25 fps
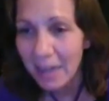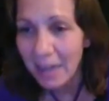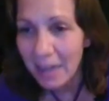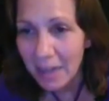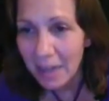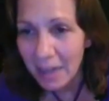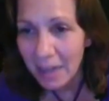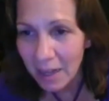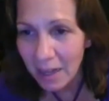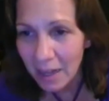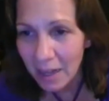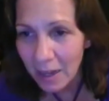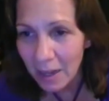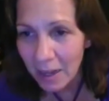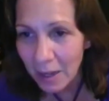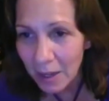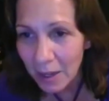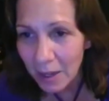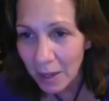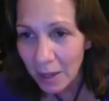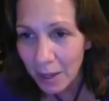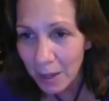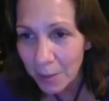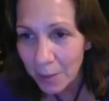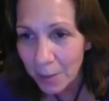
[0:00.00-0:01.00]

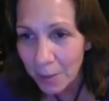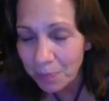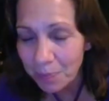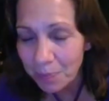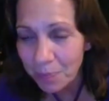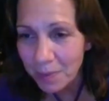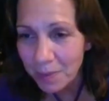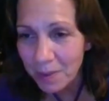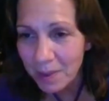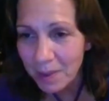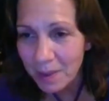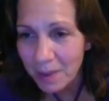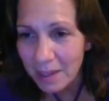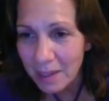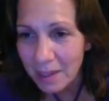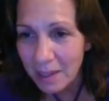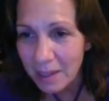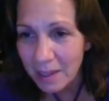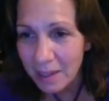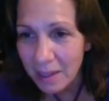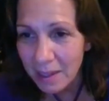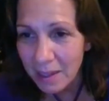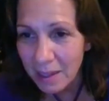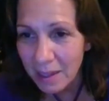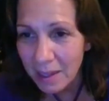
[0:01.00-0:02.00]
um,
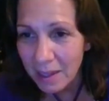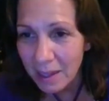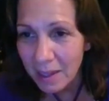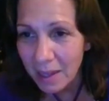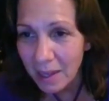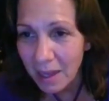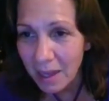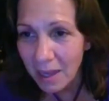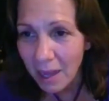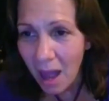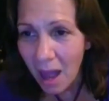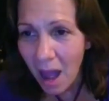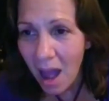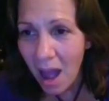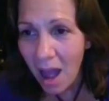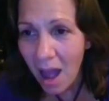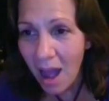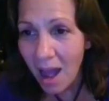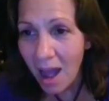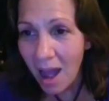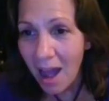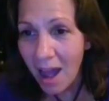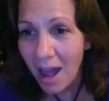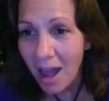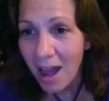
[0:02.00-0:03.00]

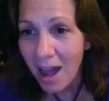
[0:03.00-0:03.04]
oh,